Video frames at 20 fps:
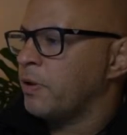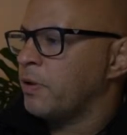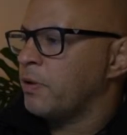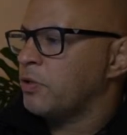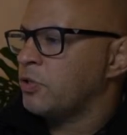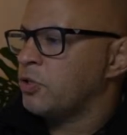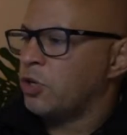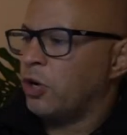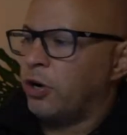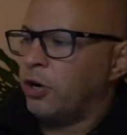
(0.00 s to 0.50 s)

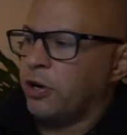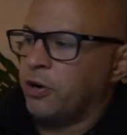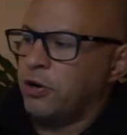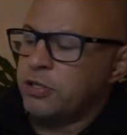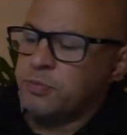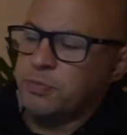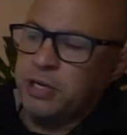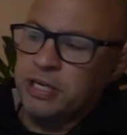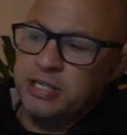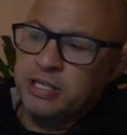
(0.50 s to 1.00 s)
Sorry, guys.
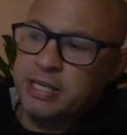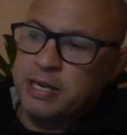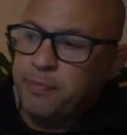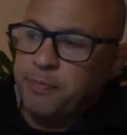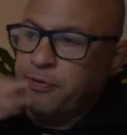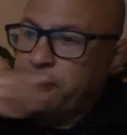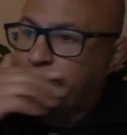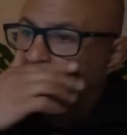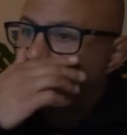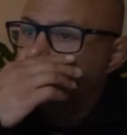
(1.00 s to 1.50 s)
I'm going to skip
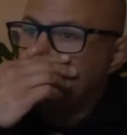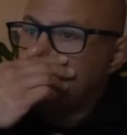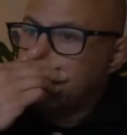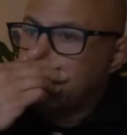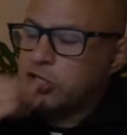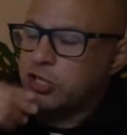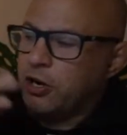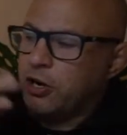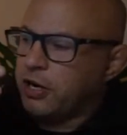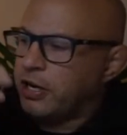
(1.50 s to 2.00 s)
a few just
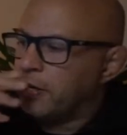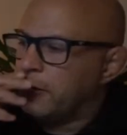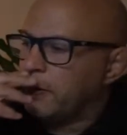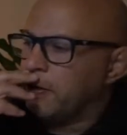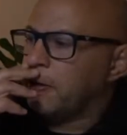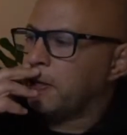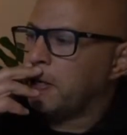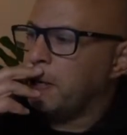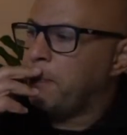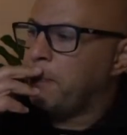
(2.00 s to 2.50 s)
so I
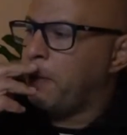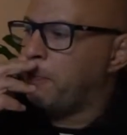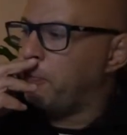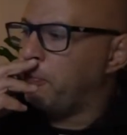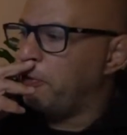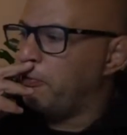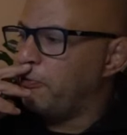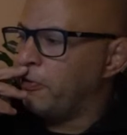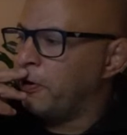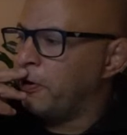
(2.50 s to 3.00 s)
can keep up with
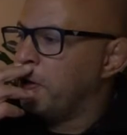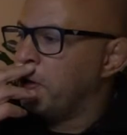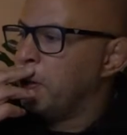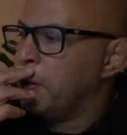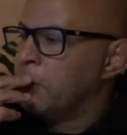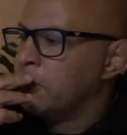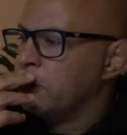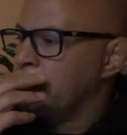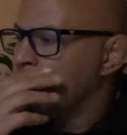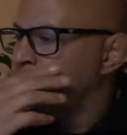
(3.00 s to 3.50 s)
everyone.
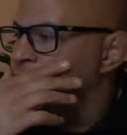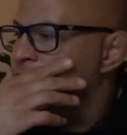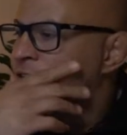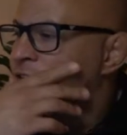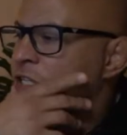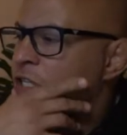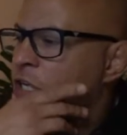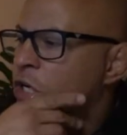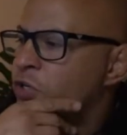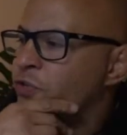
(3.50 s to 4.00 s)
Joseph
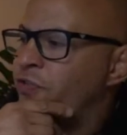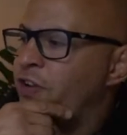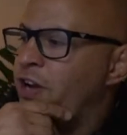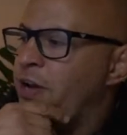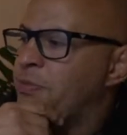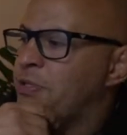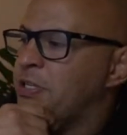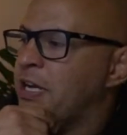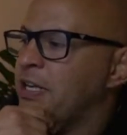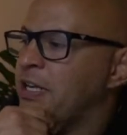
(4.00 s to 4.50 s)
says, Coach Fab,
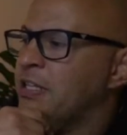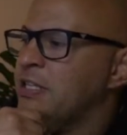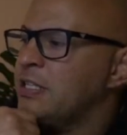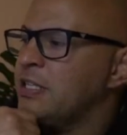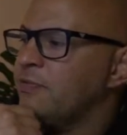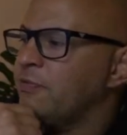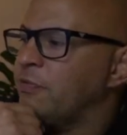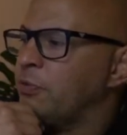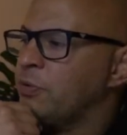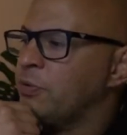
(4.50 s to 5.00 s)
saying these
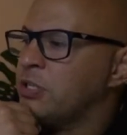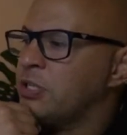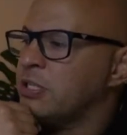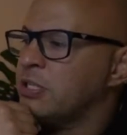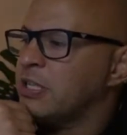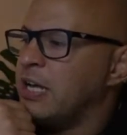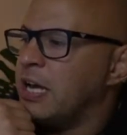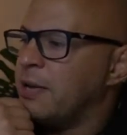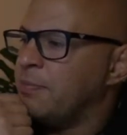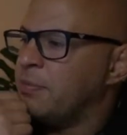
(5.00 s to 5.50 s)
influencers'
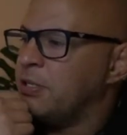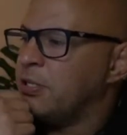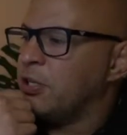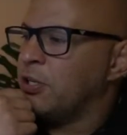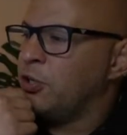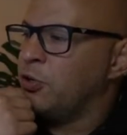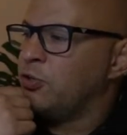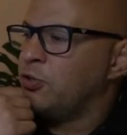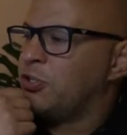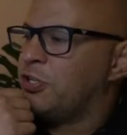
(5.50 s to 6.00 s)
name is a
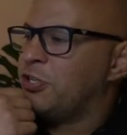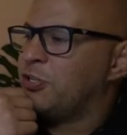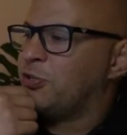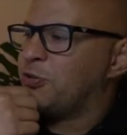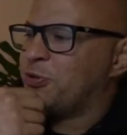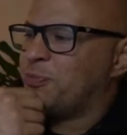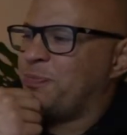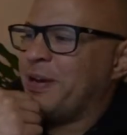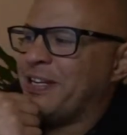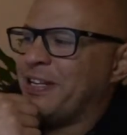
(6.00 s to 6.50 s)
huge
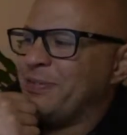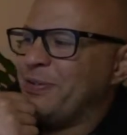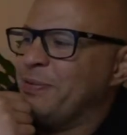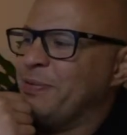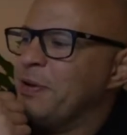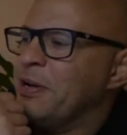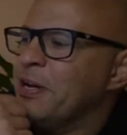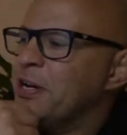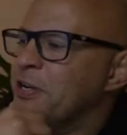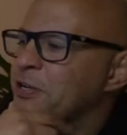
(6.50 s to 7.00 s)
disrespect to him,
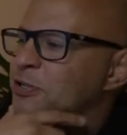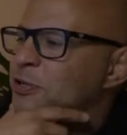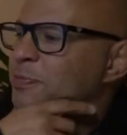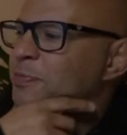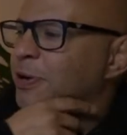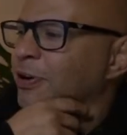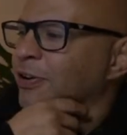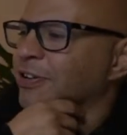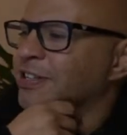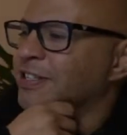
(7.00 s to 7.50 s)
to
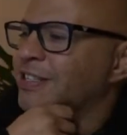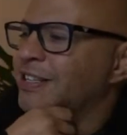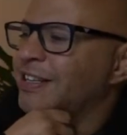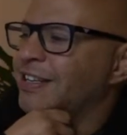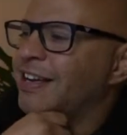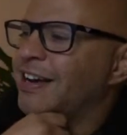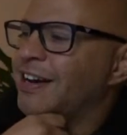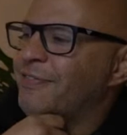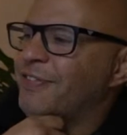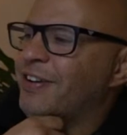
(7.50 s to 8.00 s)
be honest.
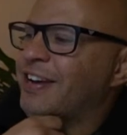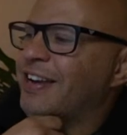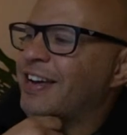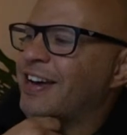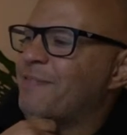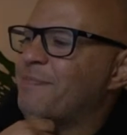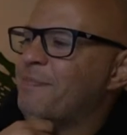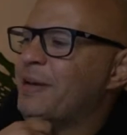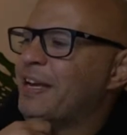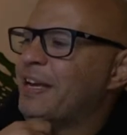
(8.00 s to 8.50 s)
Laugh out
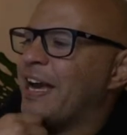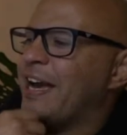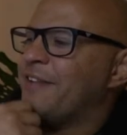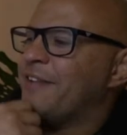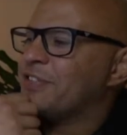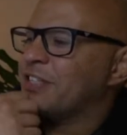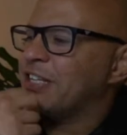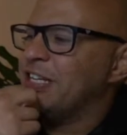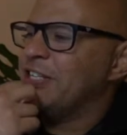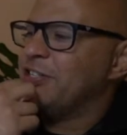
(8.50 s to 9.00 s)
loud.
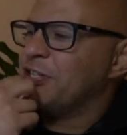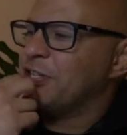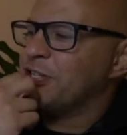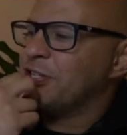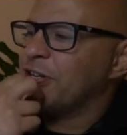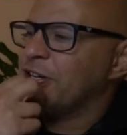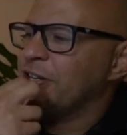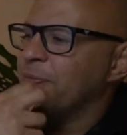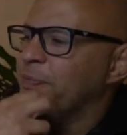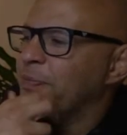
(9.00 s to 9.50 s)
BKFC just
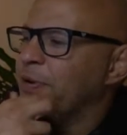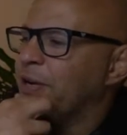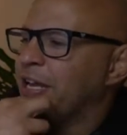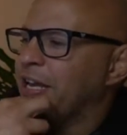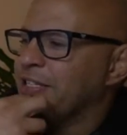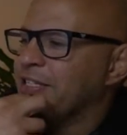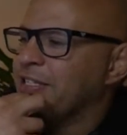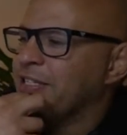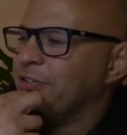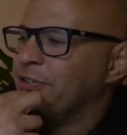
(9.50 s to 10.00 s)
got to
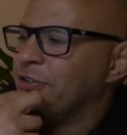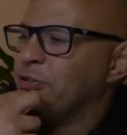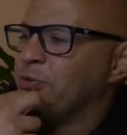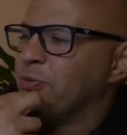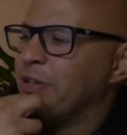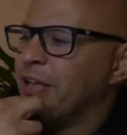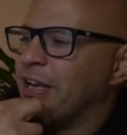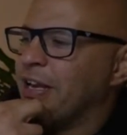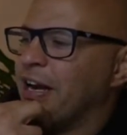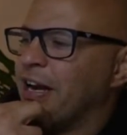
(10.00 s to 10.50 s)
get serious with
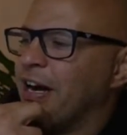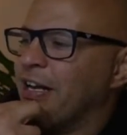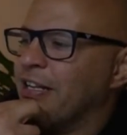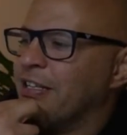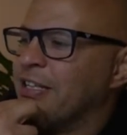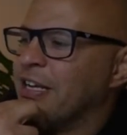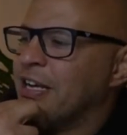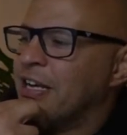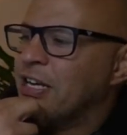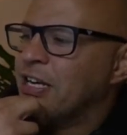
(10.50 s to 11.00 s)
their cards
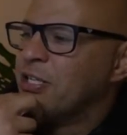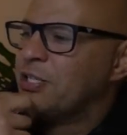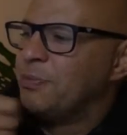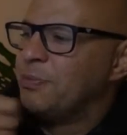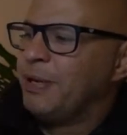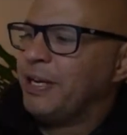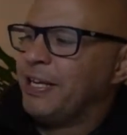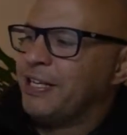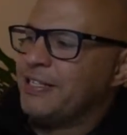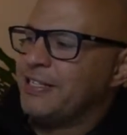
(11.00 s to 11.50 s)
to
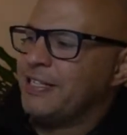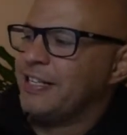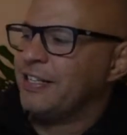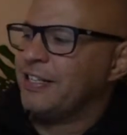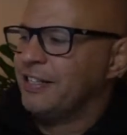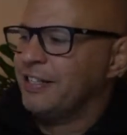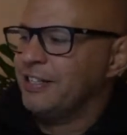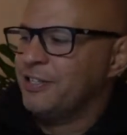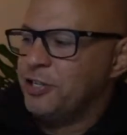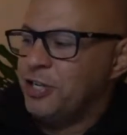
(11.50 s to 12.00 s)
be considered
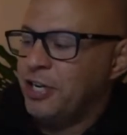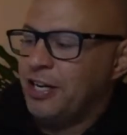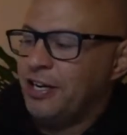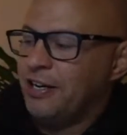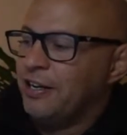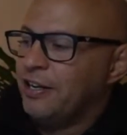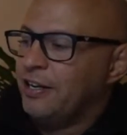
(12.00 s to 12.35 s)
legit.